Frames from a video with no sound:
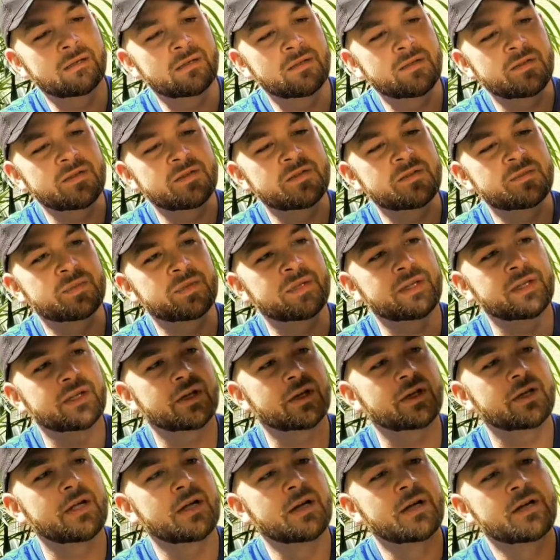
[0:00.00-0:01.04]
It's pretty
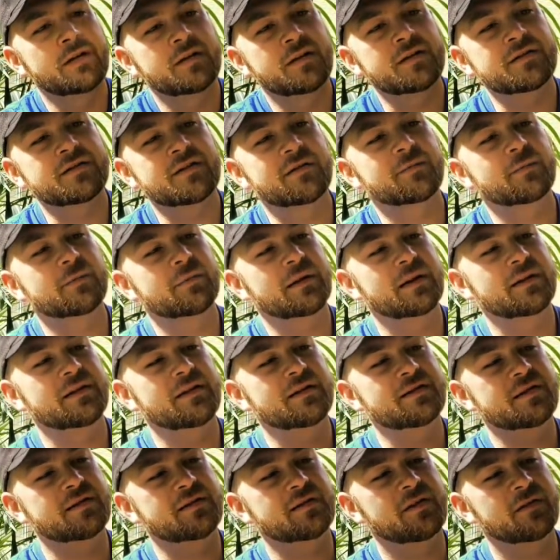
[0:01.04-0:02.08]
good. There's
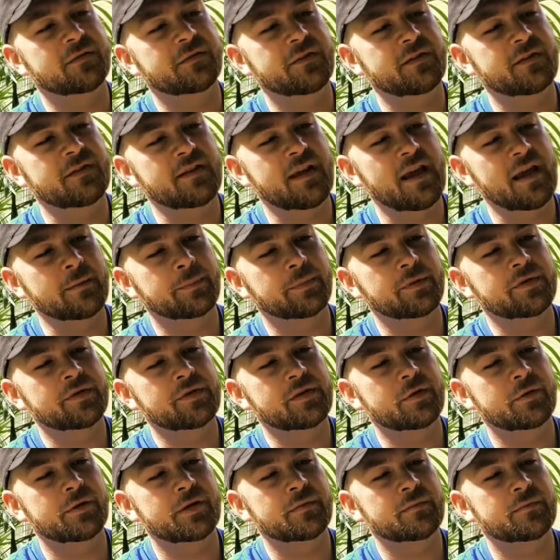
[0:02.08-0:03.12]
a different taper
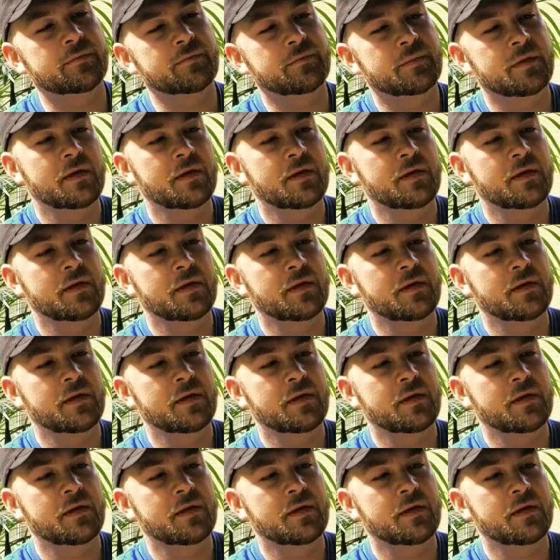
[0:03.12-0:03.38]
to it.